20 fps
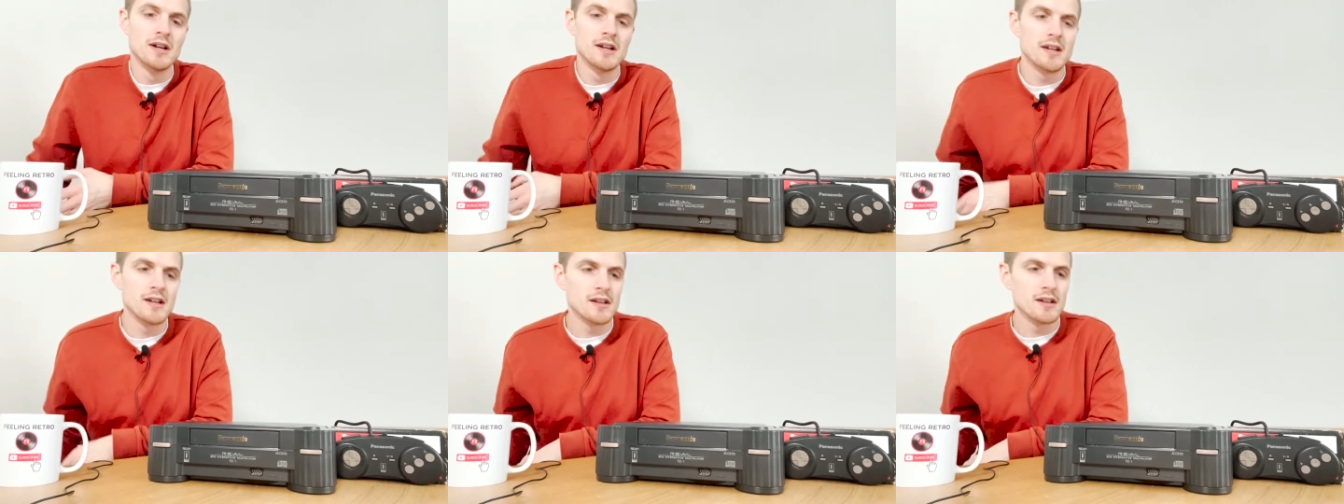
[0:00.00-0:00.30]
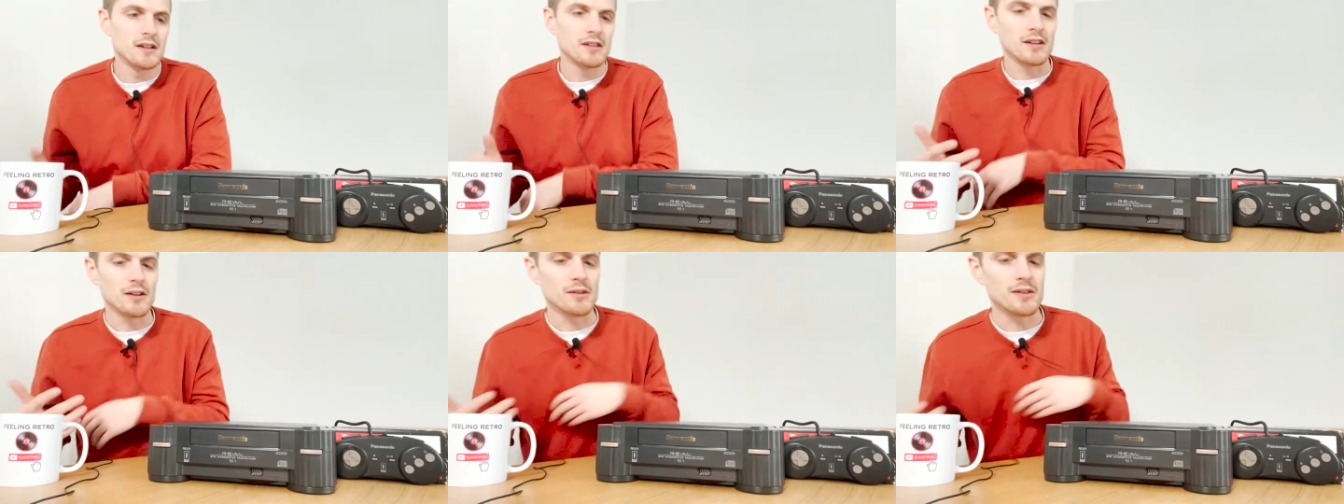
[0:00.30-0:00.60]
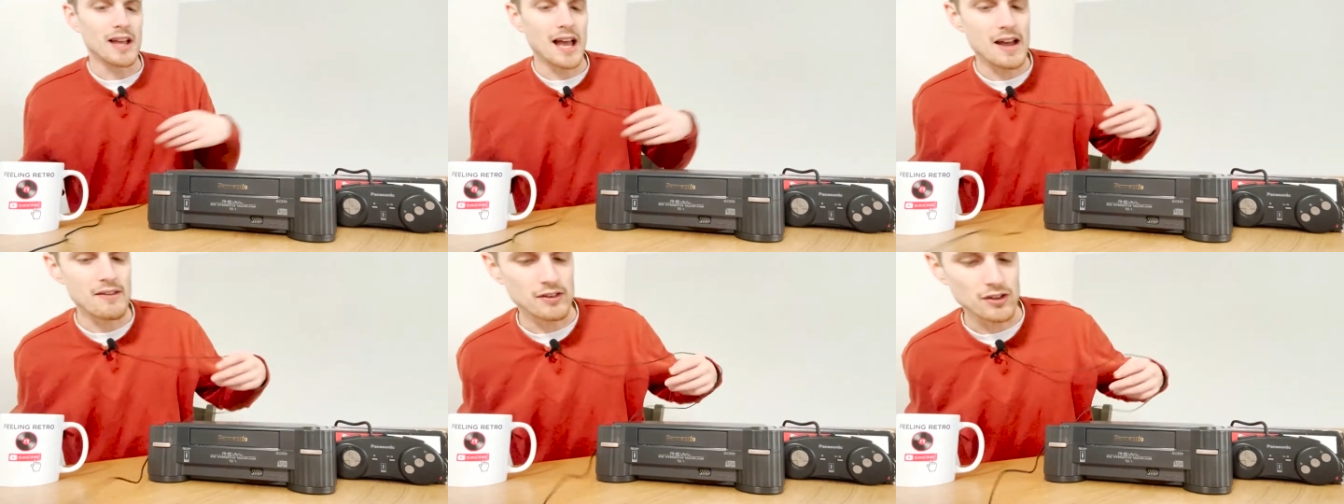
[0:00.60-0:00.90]
So to
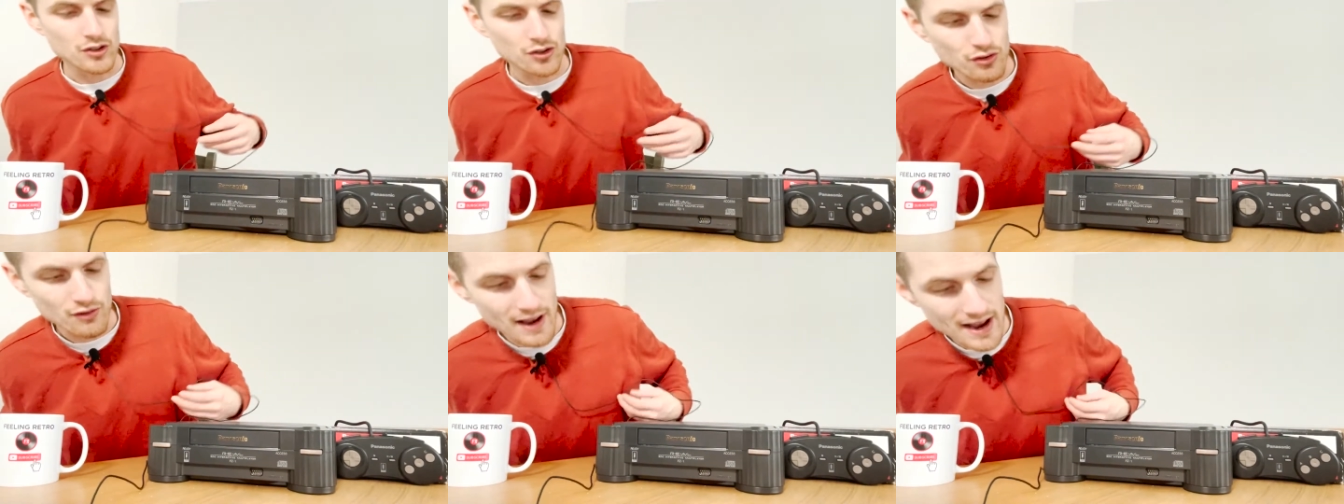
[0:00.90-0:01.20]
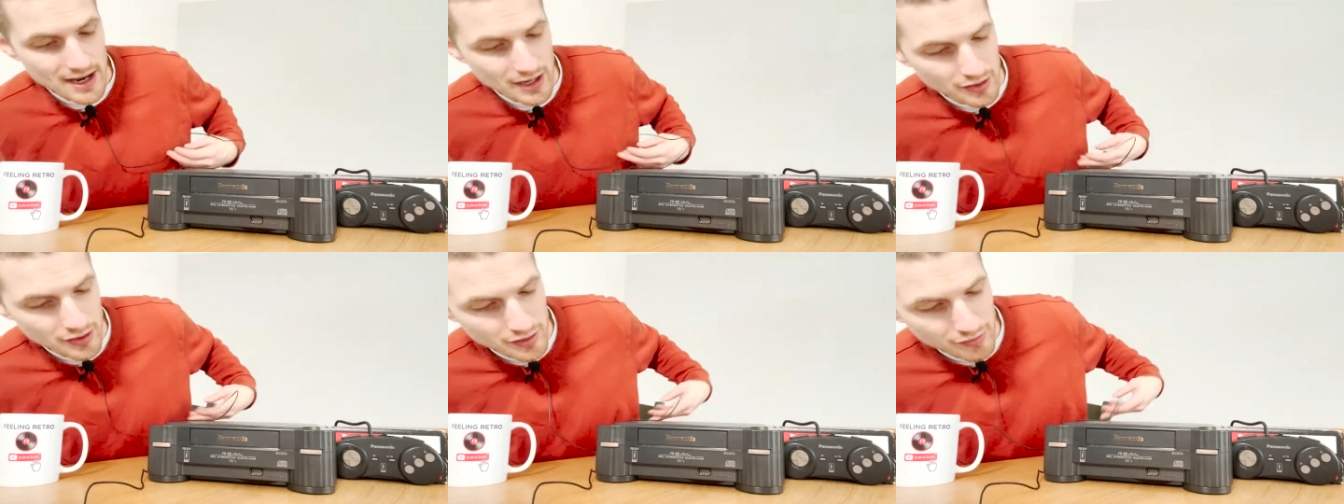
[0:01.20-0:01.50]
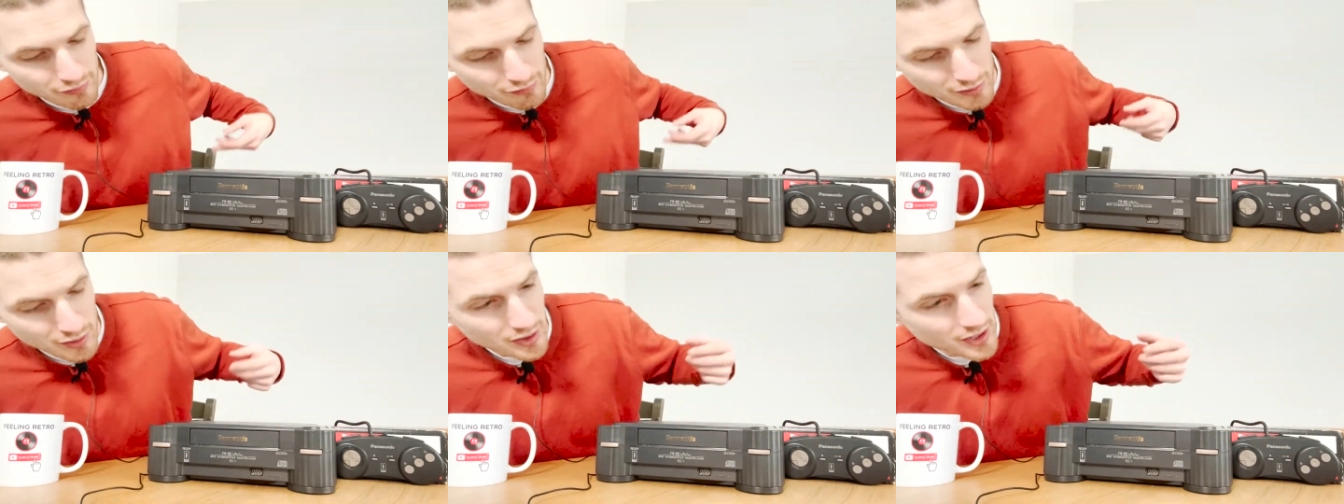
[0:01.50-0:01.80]
have a tray on the
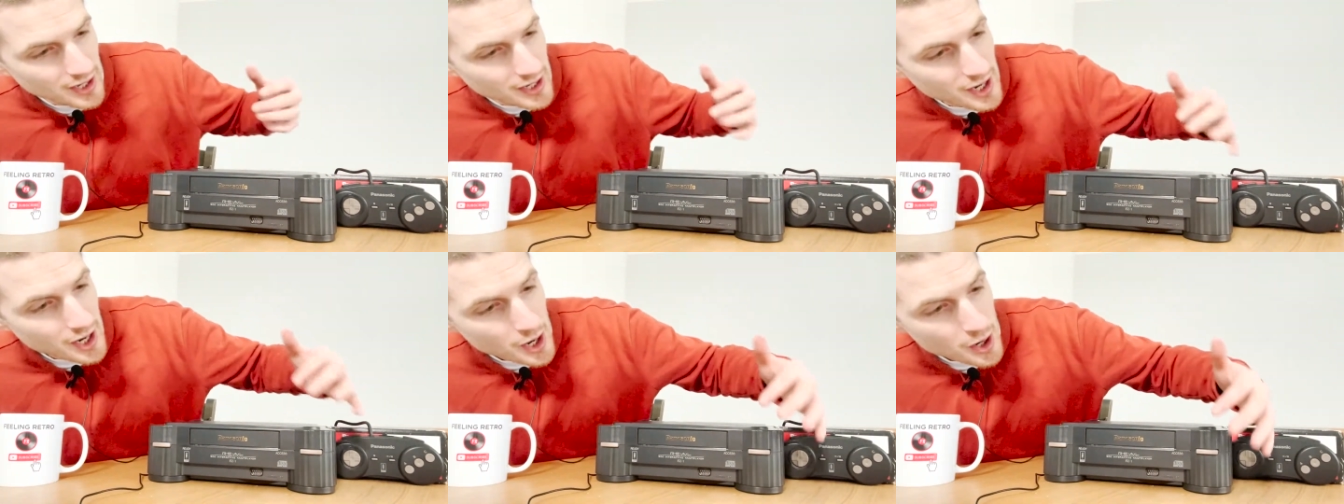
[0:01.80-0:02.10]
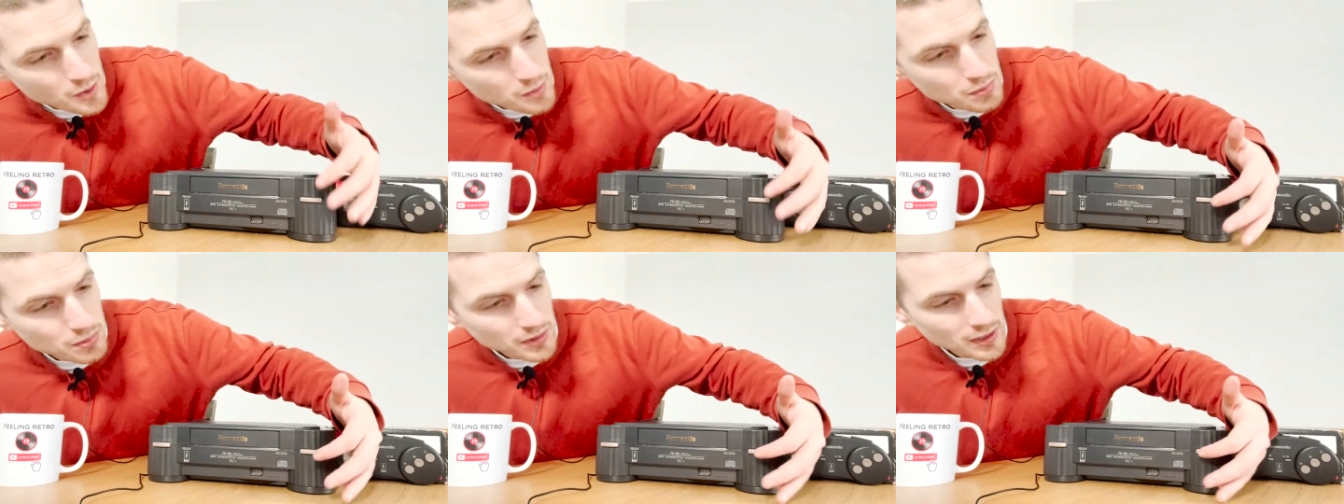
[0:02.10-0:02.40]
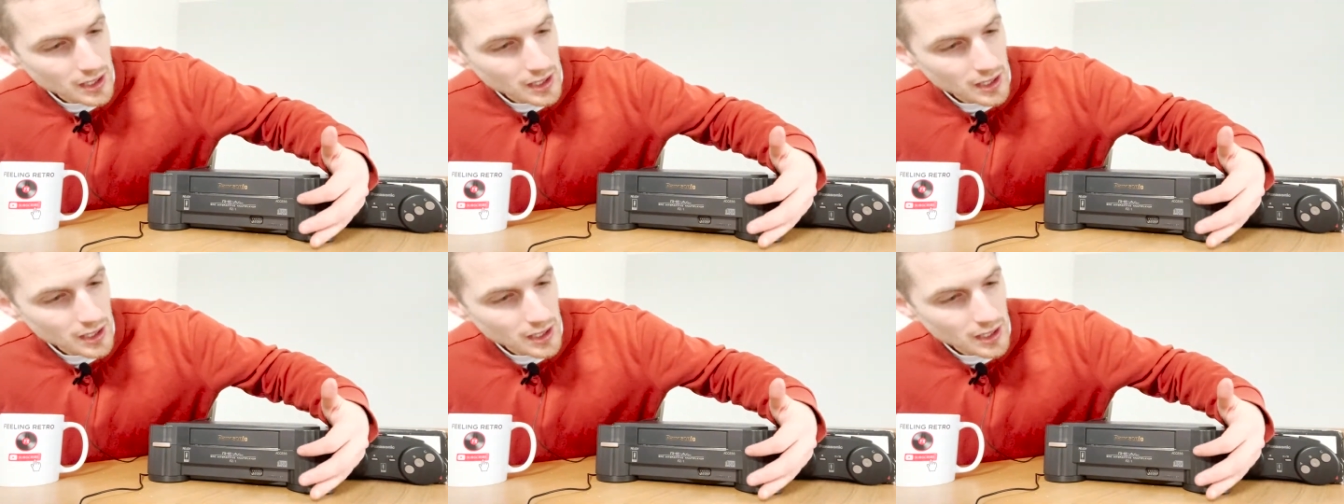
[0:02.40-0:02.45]
front and an open